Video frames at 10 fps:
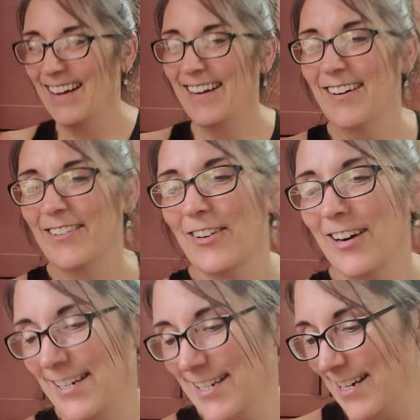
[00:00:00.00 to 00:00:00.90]
All
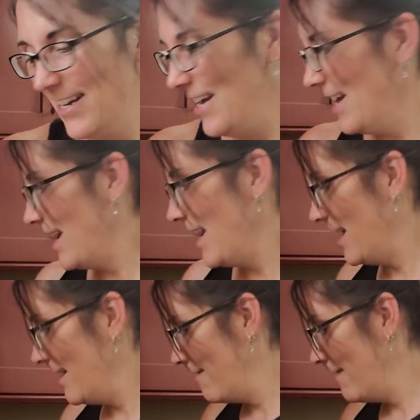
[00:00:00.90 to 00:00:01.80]
right.
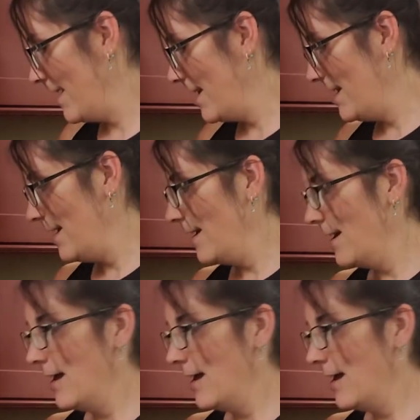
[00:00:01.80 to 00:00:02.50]
And then